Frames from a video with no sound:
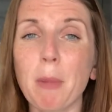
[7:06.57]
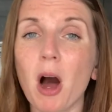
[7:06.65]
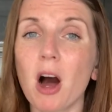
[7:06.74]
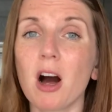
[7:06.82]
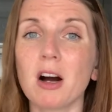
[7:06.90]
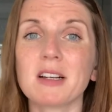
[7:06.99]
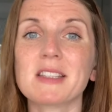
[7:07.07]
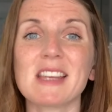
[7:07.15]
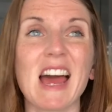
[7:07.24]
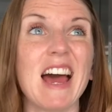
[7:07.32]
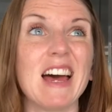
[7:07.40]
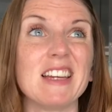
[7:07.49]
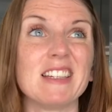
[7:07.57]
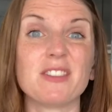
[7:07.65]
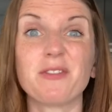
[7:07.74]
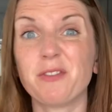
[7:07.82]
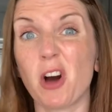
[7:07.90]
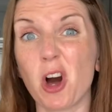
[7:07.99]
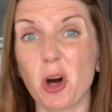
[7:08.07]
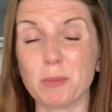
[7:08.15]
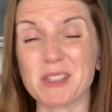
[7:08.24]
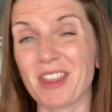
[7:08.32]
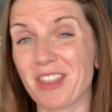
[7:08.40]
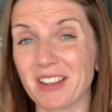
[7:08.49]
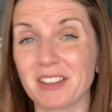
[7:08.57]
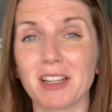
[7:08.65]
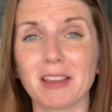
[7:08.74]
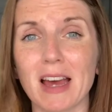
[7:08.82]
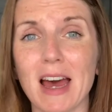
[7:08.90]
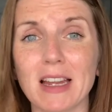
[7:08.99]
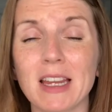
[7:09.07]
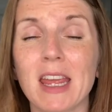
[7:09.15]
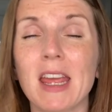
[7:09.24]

parks and farms and things like that.